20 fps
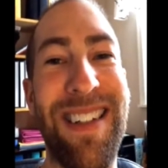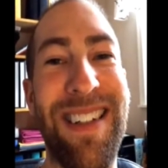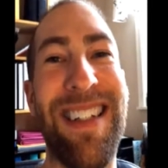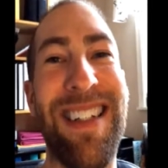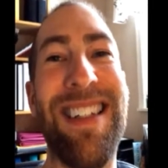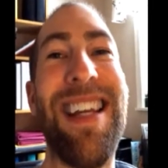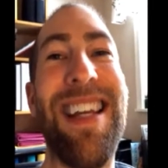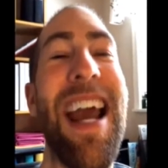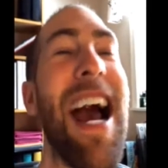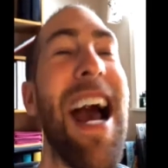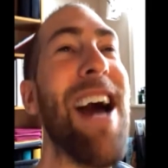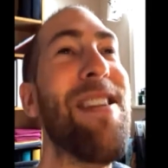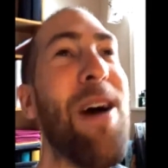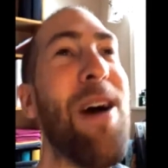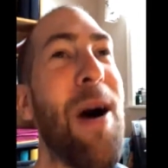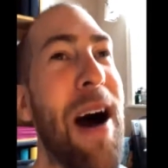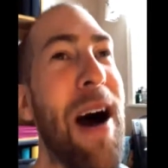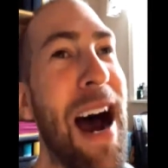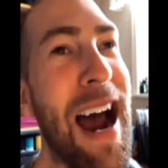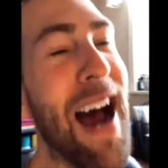yeah,
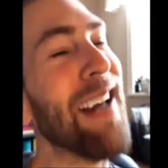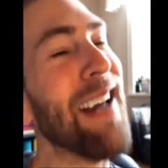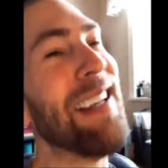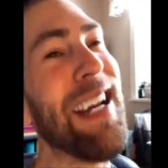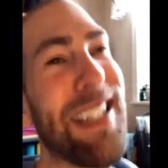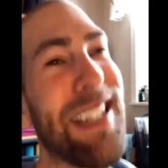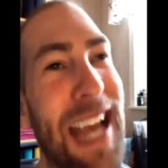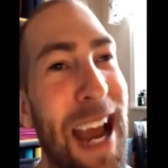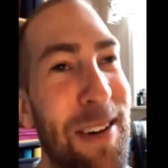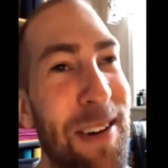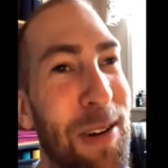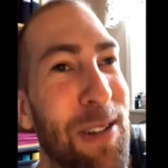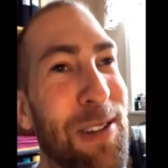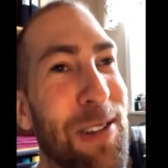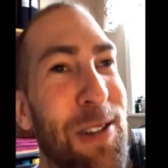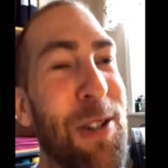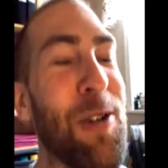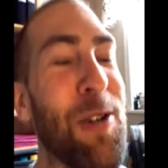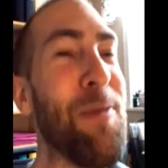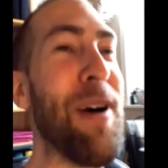no, I like Android
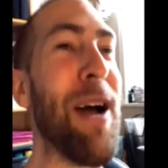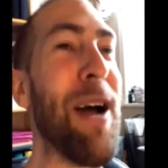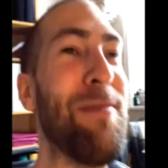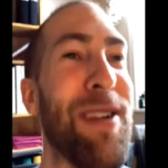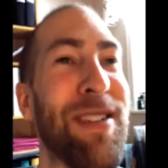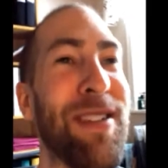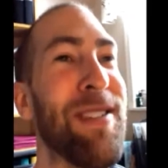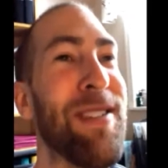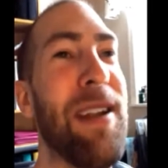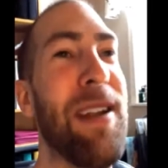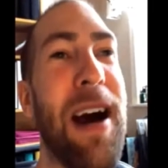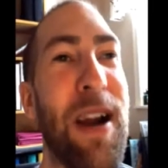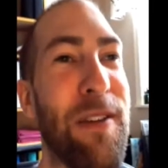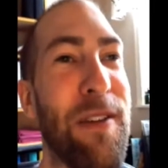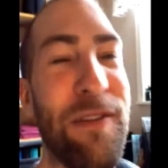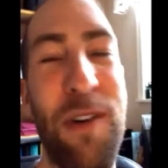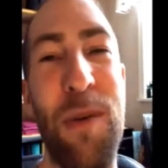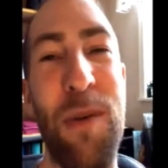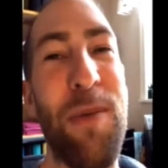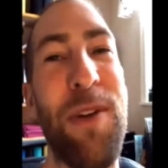too, but I'm just an
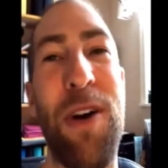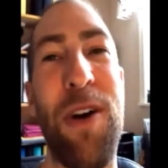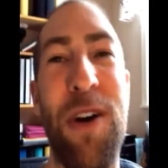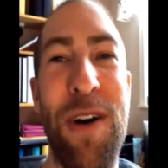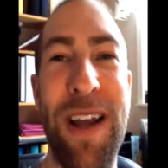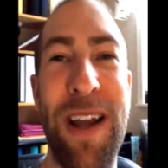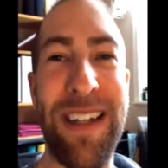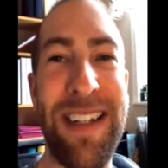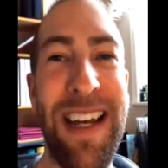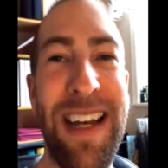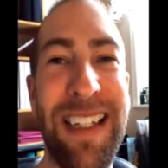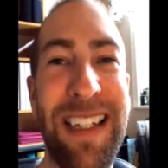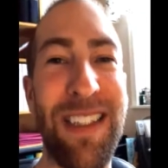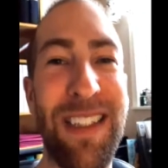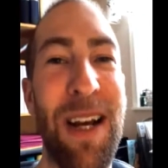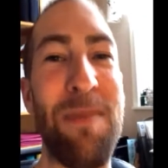iPhone nerd, I guess.